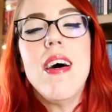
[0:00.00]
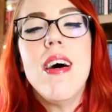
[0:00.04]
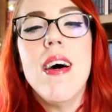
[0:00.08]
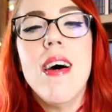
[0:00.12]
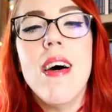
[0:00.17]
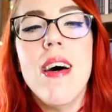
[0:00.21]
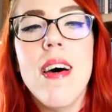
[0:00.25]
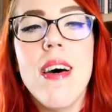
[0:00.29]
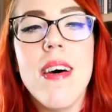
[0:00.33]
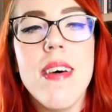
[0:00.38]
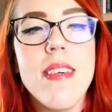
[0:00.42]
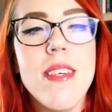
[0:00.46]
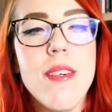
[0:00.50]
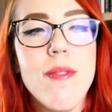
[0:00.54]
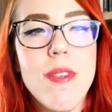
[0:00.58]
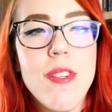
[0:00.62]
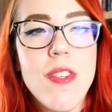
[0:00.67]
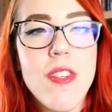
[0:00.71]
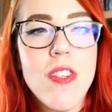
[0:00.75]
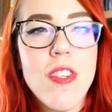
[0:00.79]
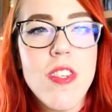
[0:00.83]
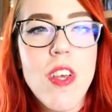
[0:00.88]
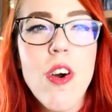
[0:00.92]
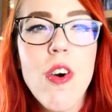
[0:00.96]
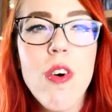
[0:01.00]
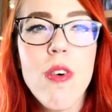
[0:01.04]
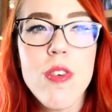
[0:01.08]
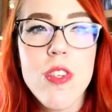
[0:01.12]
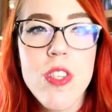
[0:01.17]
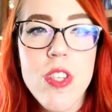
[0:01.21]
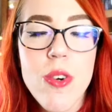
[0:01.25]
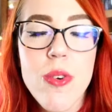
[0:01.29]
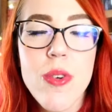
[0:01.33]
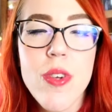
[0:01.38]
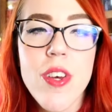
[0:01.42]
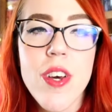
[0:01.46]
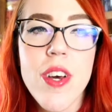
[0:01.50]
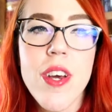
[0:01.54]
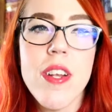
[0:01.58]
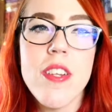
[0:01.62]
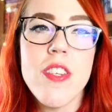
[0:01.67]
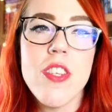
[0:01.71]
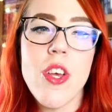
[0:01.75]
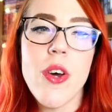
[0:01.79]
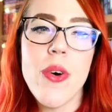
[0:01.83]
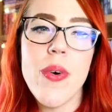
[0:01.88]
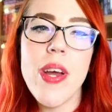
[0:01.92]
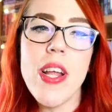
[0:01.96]
It was so, so
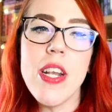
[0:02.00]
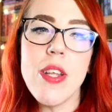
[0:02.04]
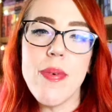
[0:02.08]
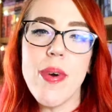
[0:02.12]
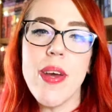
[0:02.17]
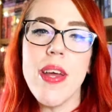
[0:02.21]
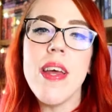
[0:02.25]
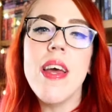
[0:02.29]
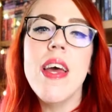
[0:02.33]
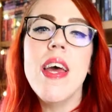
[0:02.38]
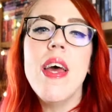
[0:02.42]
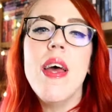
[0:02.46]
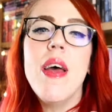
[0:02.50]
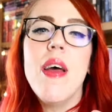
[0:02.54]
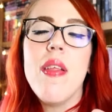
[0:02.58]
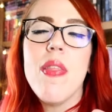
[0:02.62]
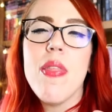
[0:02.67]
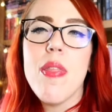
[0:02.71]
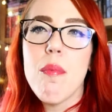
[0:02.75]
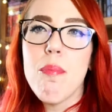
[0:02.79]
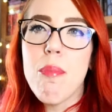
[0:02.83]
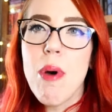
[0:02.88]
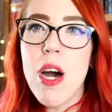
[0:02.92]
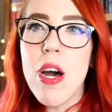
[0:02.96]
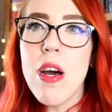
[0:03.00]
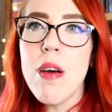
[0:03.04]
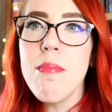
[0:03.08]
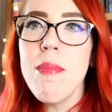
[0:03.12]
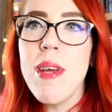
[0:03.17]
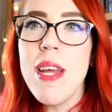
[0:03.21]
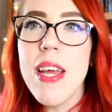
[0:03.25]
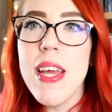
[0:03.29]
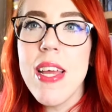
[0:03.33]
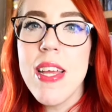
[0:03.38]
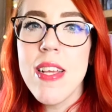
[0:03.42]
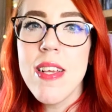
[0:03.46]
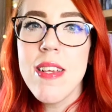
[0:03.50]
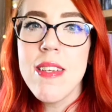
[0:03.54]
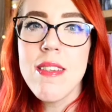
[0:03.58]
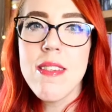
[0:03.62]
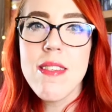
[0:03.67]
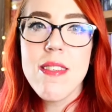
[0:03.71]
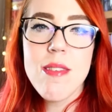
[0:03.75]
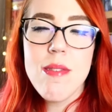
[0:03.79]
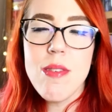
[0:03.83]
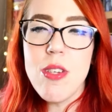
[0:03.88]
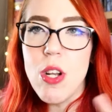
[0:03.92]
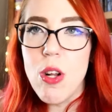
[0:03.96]
good. So anyway, the mom
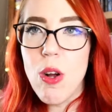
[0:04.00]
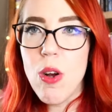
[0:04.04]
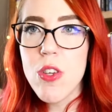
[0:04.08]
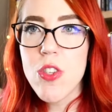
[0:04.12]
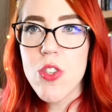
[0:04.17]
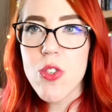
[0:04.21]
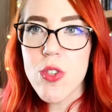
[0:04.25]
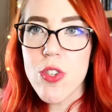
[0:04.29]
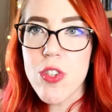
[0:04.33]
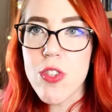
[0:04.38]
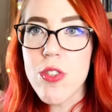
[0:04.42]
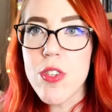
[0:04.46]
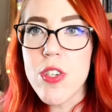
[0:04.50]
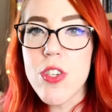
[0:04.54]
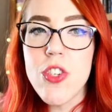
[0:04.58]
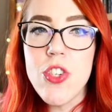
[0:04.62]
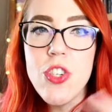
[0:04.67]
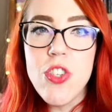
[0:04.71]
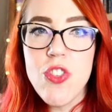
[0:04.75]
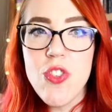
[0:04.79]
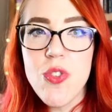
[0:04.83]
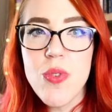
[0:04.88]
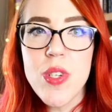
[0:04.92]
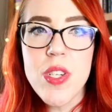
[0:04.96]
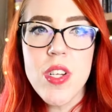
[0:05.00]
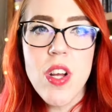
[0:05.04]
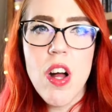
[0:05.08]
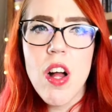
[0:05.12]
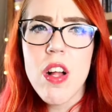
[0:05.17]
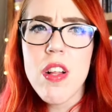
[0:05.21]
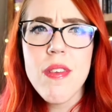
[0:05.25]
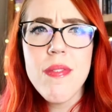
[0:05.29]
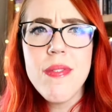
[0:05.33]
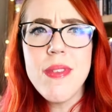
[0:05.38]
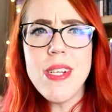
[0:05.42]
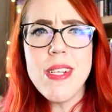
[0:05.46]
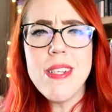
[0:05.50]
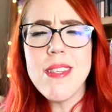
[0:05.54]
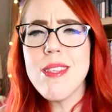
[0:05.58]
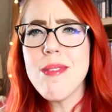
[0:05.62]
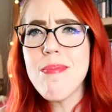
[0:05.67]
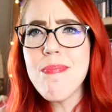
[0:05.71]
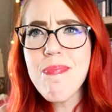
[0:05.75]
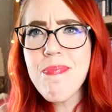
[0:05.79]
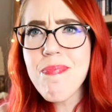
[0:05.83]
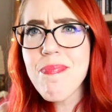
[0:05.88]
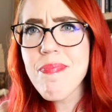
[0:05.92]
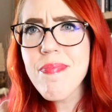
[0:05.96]
is, you know, a sorceress. She's doing all of
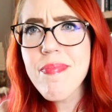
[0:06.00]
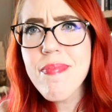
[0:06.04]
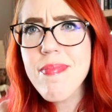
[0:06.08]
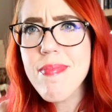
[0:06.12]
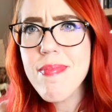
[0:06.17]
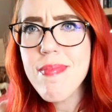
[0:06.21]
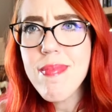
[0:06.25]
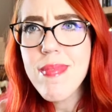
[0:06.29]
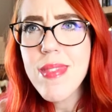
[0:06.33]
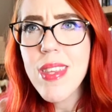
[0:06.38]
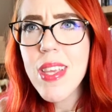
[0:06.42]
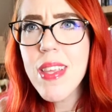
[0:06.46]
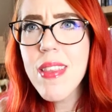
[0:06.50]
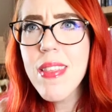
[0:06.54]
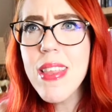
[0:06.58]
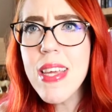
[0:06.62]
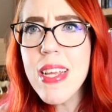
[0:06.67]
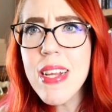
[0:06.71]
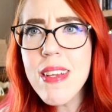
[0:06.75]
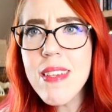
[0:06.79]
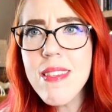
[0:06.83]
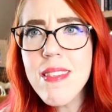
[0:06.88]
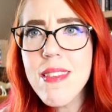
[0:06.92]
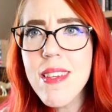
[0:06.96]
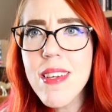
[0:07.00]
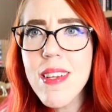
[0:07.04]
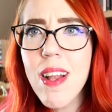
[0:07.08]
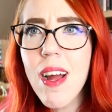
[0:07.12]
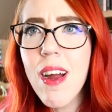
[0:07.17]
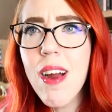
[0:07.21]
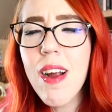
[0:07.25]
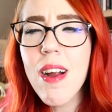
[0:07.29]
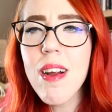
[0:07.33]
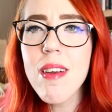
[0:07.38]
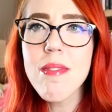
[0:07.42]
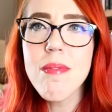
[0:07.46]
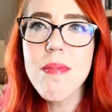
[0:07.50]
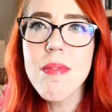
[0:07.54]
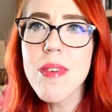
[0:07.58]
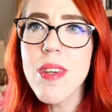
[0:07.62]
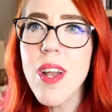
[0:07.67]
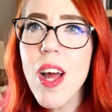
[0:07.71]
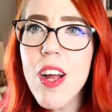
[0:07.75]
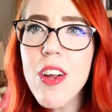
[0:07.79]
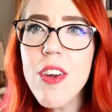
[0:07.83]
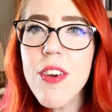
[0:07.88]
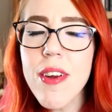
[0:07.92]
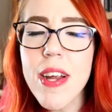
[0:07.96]
these things that are
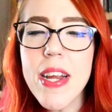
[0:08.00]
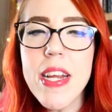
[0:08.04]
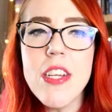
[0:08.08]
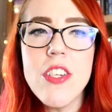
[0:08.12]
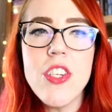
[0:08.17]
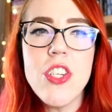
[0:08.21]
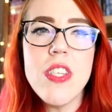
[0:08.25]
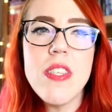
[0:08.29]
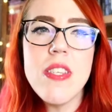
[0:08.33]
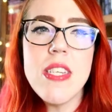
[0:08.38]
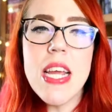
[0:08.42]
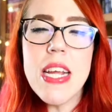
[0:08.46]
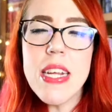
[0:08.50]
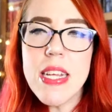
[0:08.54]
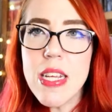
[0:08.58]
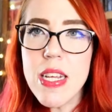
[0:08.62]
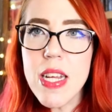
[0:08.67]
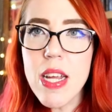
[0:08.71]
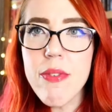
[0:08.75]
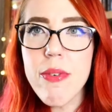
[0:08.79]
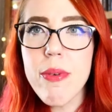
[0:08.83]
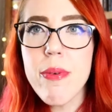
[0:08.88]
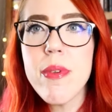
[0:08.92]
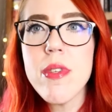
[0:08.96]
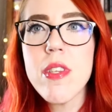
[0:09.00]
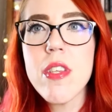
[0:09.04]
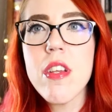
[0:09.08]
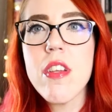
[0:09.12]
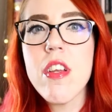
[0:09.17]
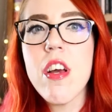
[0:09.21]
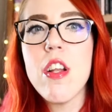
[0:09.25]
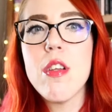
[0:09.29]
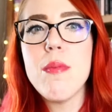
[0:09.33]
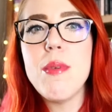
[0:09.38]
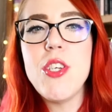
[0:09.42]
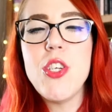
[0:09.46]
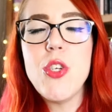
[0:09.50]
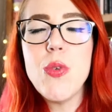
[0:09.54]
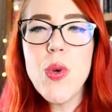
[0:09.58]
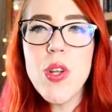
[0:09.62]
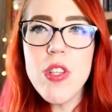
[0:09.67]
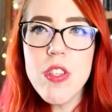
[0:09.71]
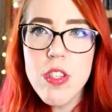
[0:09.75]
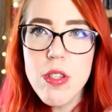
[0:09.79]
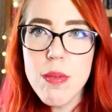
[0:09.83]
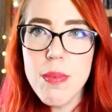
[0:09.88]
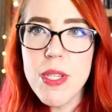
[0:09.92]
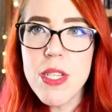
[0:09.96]
not great. She's taking everyone's autonomy. She
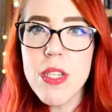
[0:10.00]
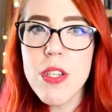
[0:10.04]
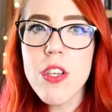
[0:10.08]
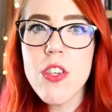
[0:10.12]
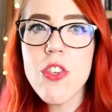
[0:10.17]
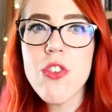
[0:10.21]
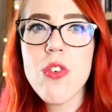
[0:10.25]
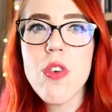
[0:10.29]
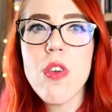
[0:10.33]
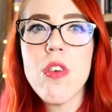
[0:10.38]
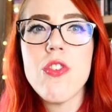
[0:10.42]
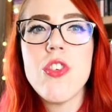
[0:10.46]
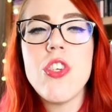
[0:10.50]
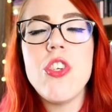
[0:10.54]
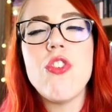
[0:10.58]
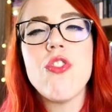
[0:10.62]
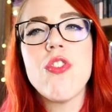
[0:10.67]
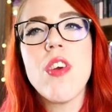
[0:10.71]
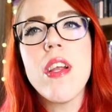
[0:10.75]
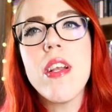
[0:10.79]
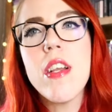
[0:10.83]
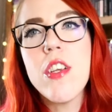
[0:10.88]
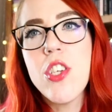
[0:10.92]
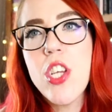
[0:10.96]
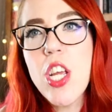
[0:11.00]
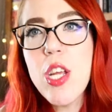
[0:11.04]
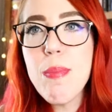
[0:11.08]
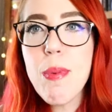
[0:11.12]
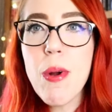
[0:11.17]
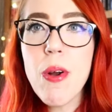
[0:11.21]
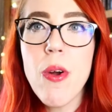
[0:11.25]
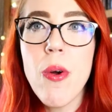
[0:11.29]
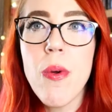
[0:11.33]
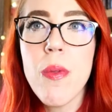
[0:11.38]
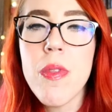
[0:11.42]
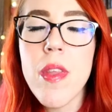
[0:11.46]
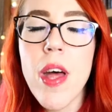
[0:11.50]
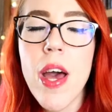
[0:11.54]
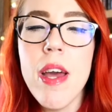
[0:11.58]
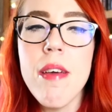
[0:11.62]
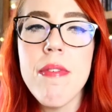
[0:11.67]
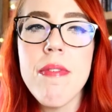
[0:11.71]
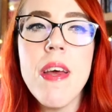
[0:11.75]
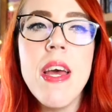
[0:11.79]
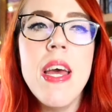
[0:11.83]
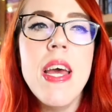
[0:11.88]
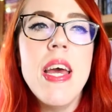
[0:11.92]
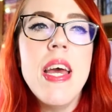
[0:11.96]
wants to be in control. She's trying to shape her own
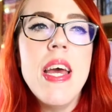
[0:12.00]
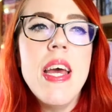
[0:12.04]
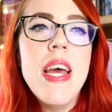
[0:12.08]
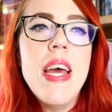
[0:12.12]
life.